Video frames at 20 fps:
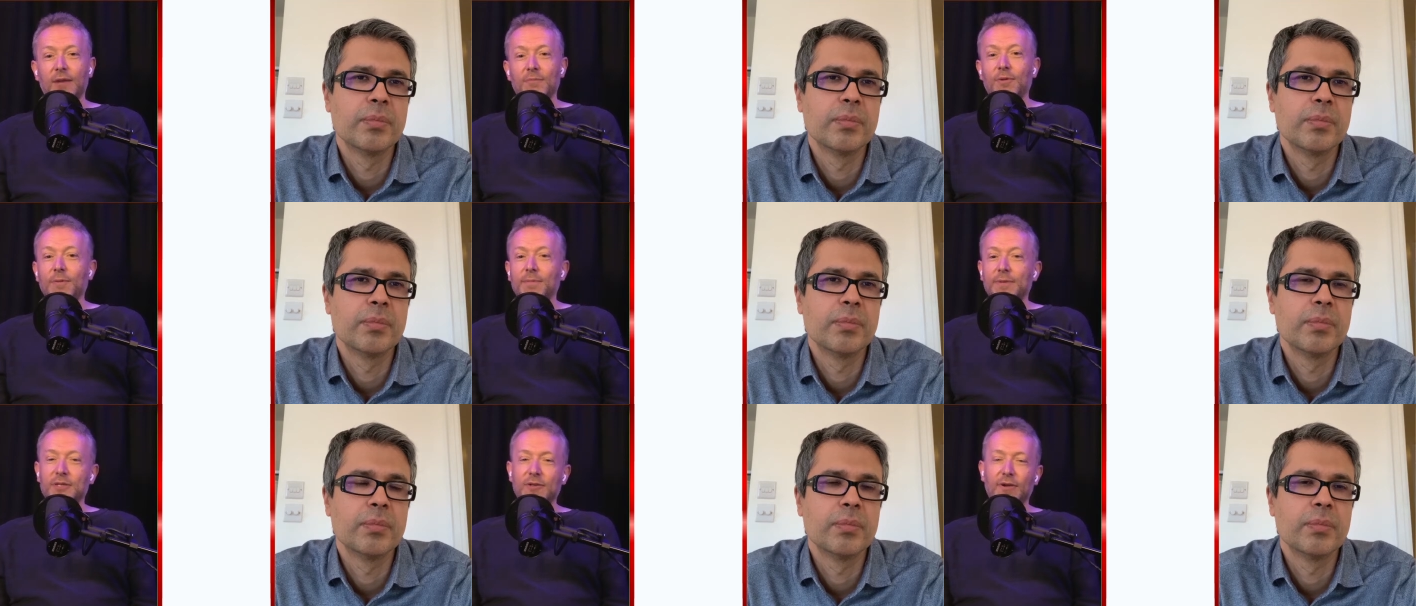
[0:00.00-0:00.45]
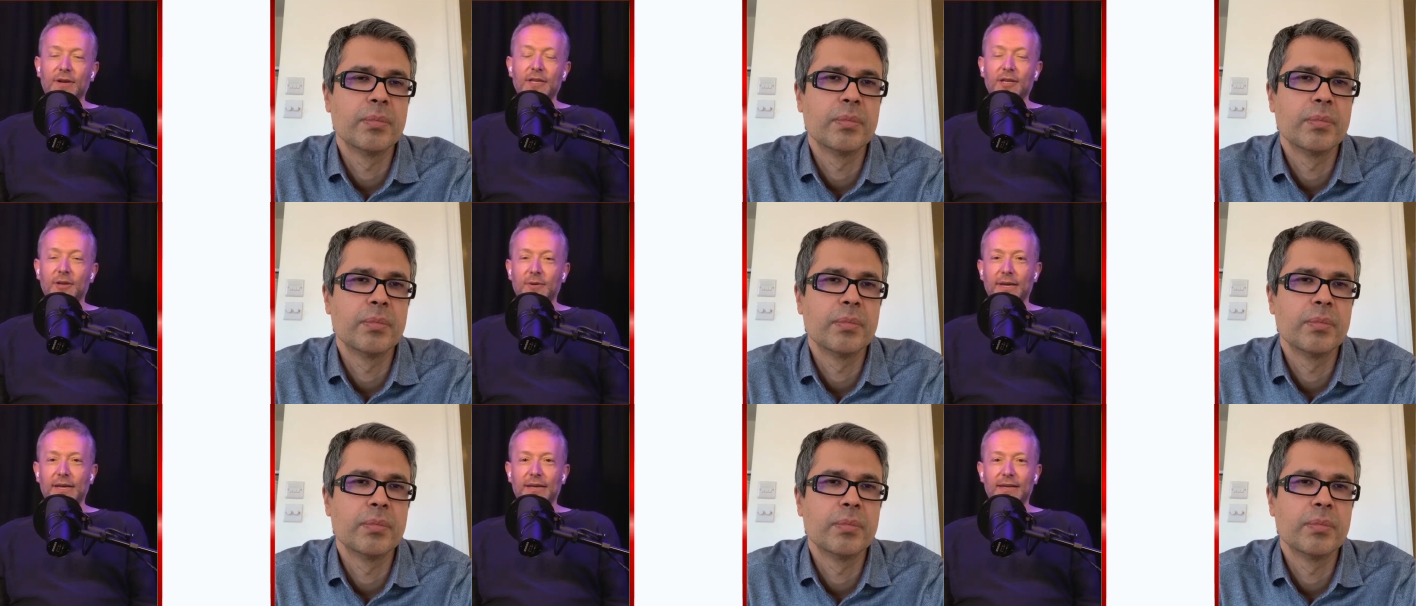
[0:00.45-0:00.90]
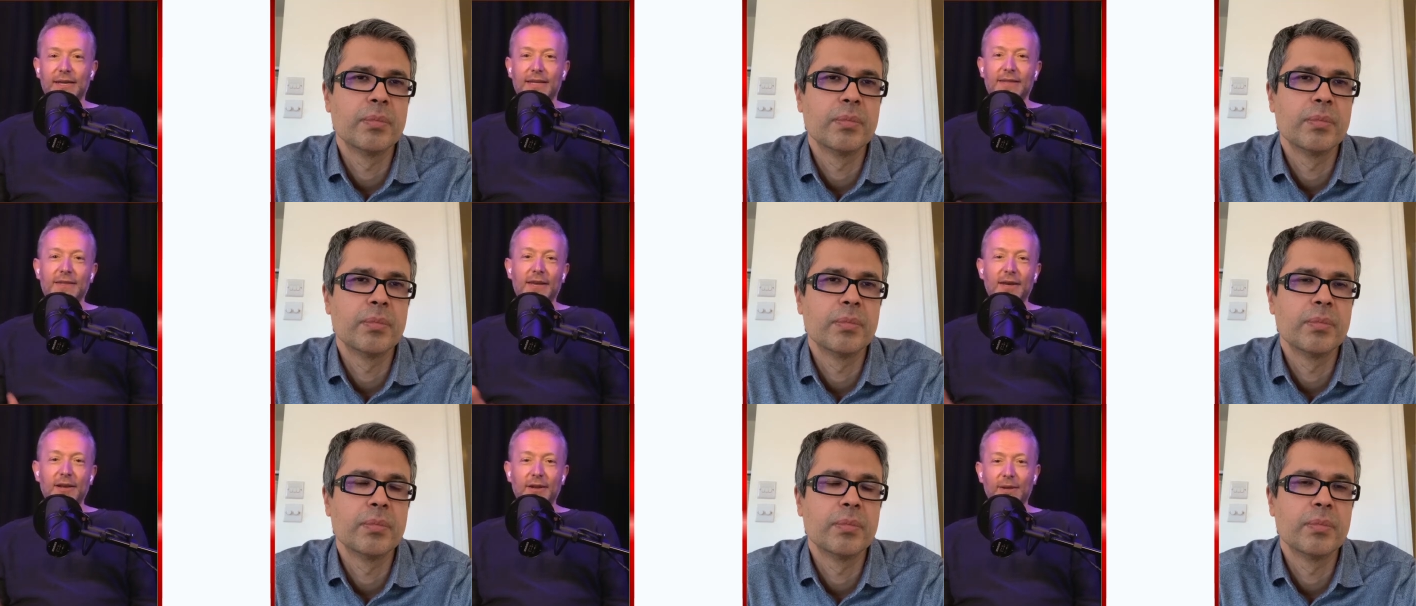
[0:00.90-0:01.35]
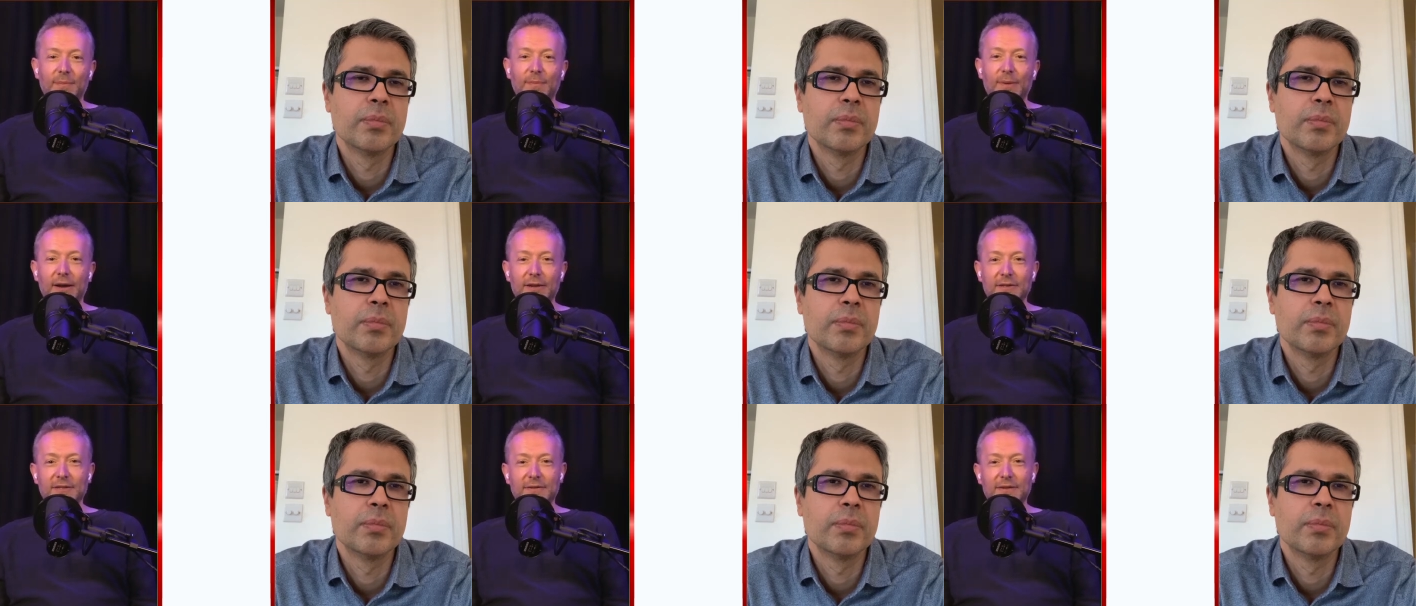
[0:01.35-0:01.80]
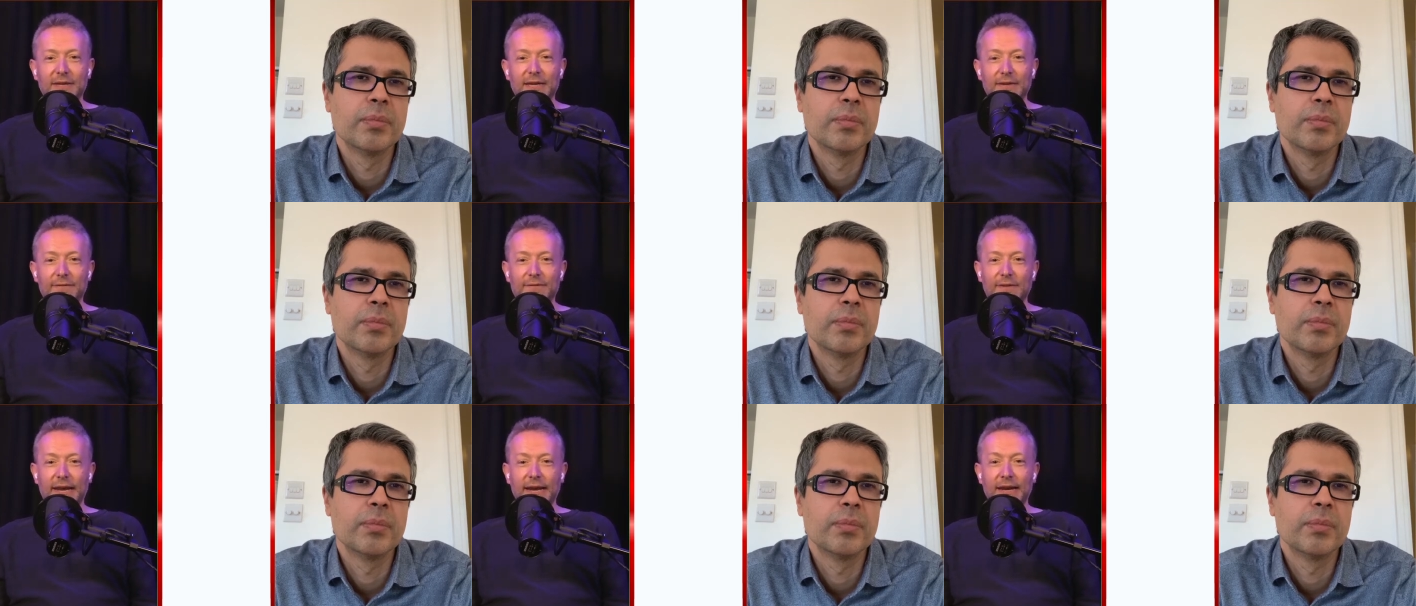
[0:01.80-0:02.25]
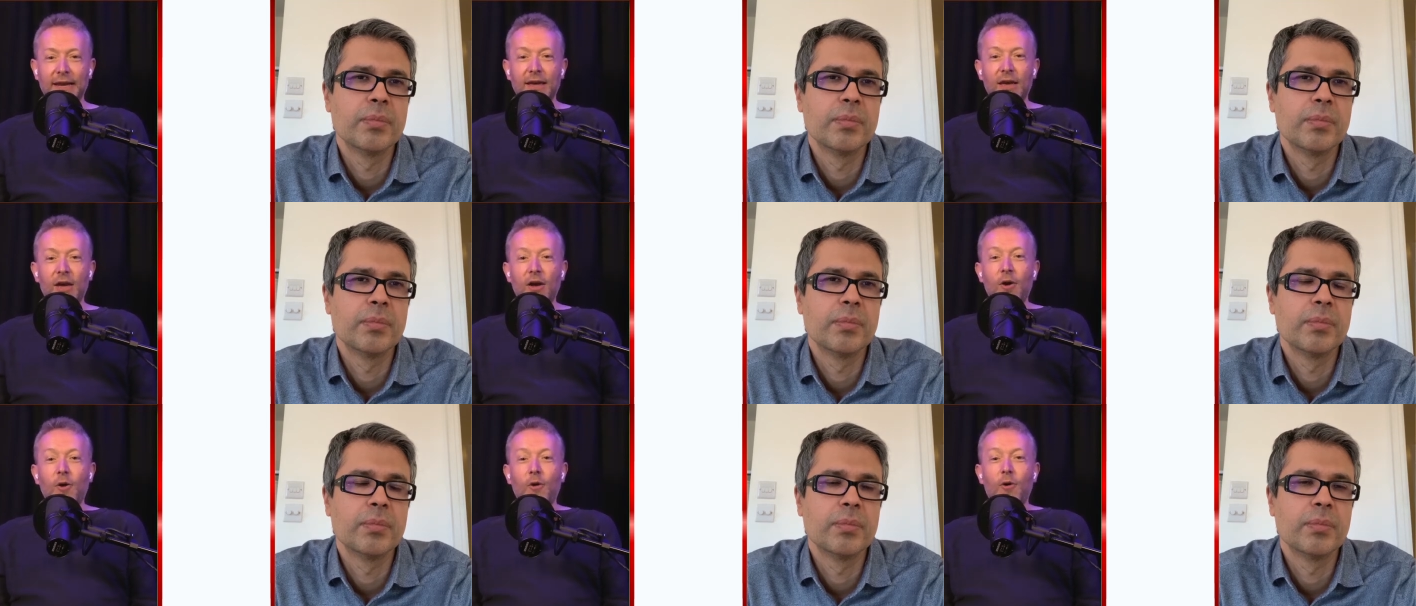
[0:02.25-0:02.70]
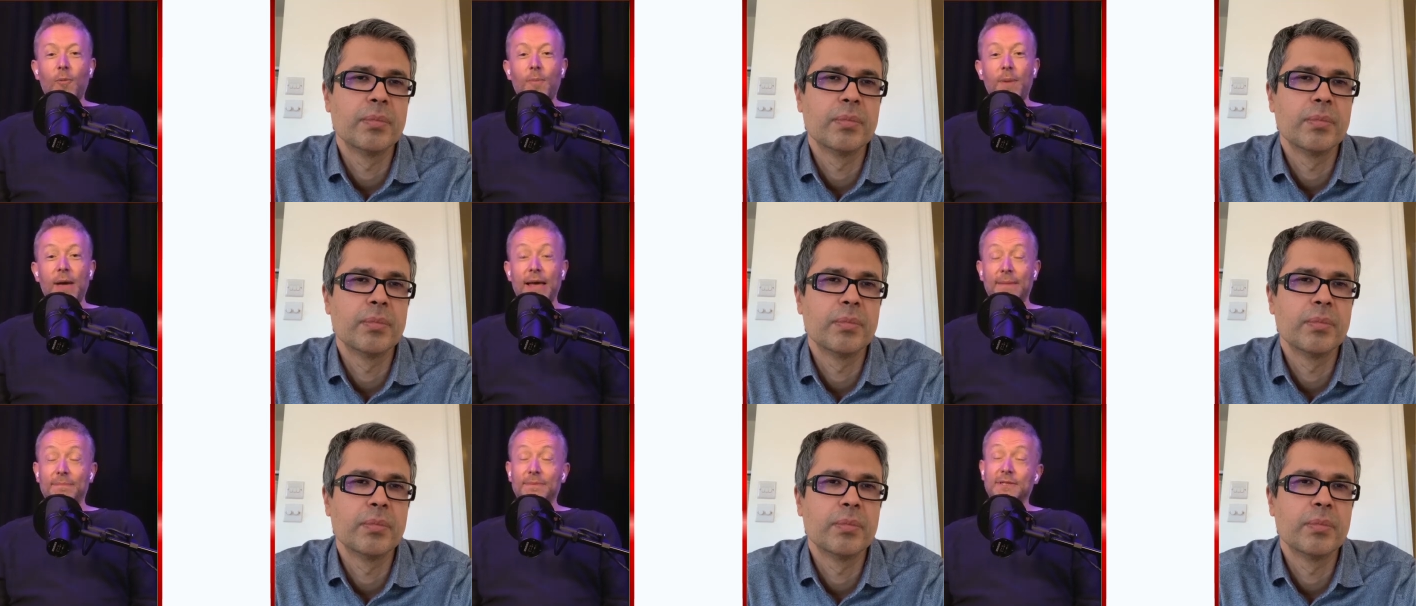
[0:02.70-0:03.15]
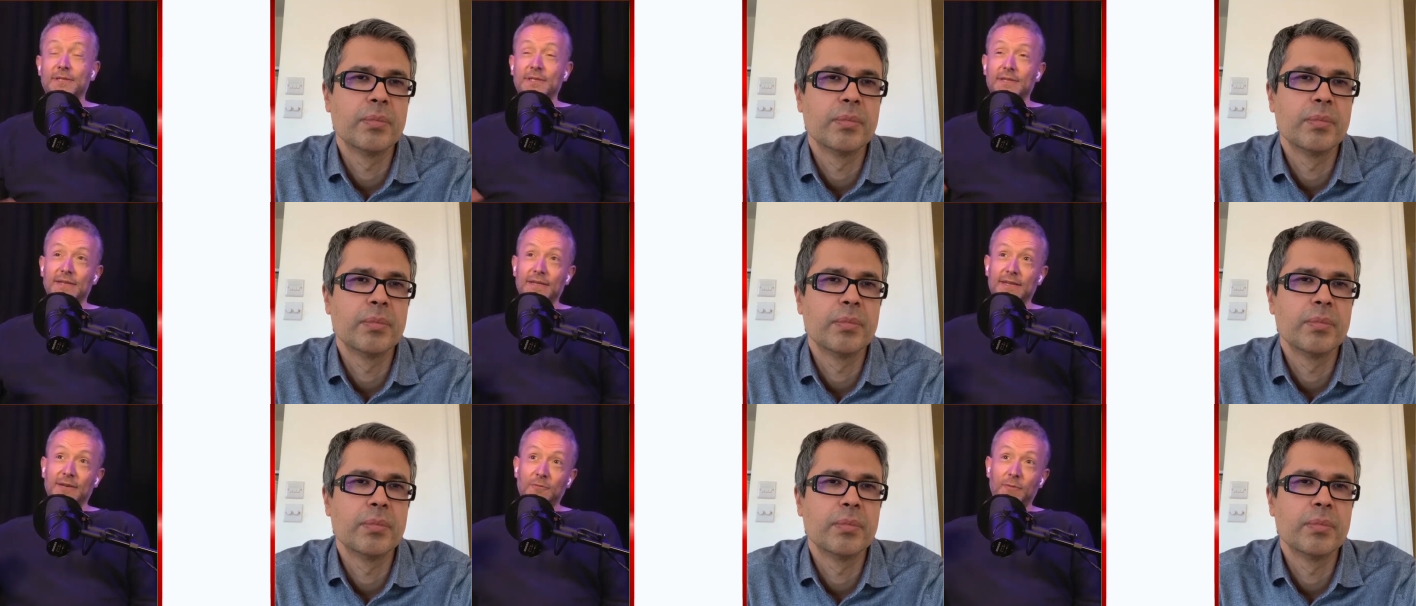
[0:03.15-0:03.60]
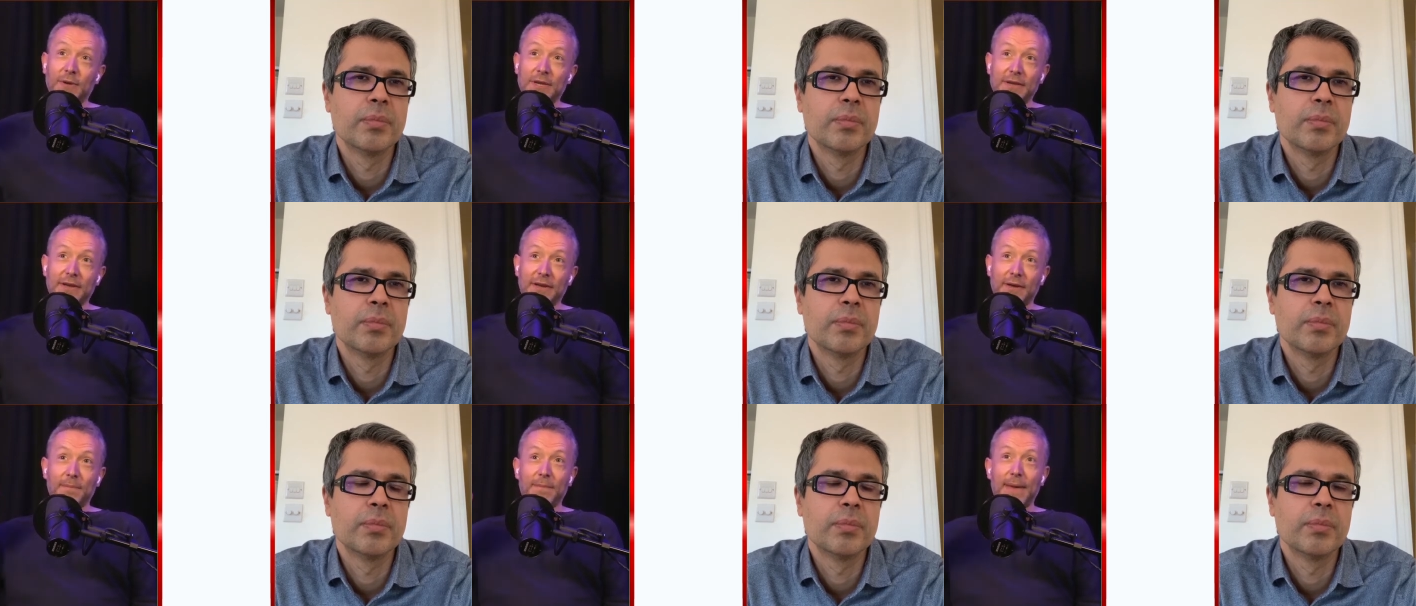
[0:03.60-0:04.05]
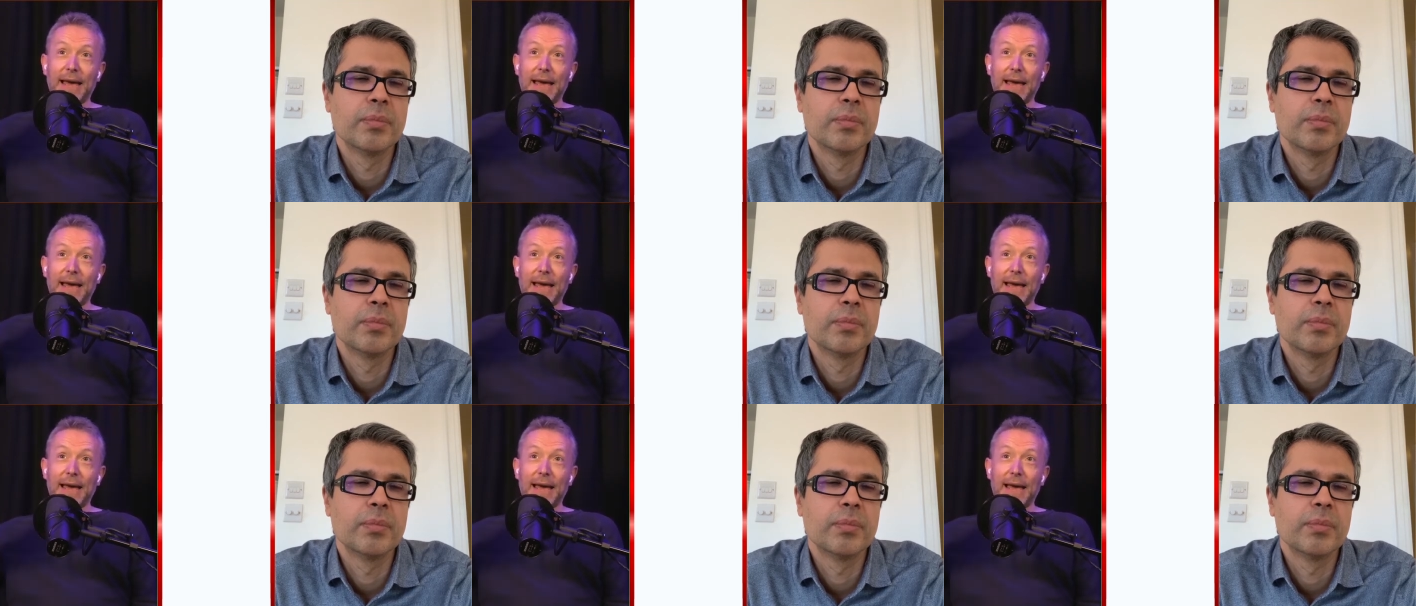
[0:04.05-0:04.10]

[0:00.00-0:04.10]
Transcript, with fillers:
Speaker 1: I'll probably try and do it in the earlier part of the evening, or perhaps when you come